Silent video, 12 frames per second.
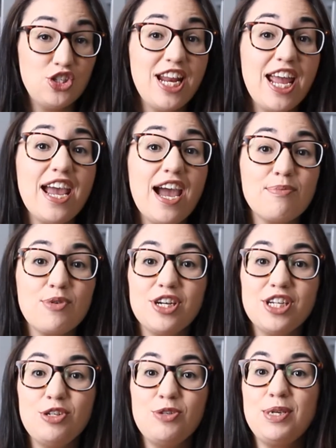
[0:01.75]
Today I'm
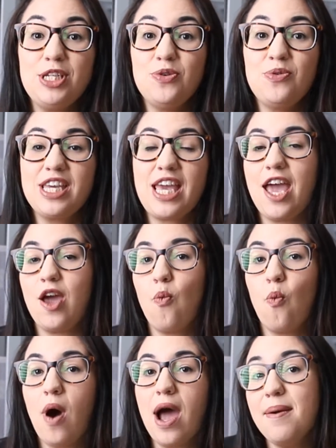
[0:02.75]
going to be doing a
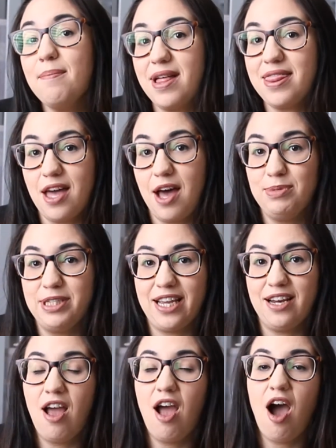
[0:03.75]
1 month
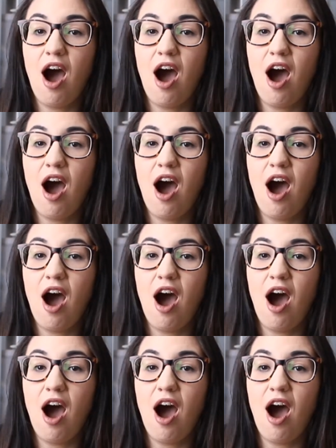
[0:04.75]
update